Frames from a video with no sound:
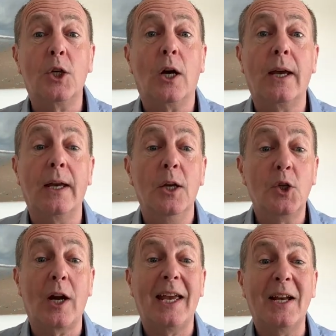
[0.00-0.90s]

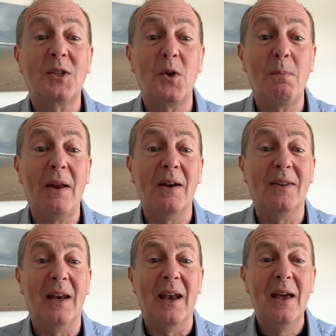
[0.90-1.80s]
Chucking our two
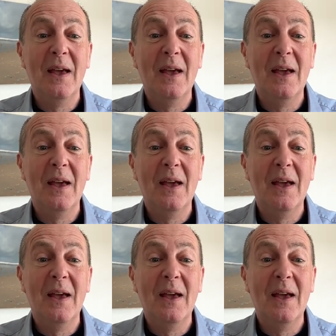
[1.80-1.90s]
penneth in.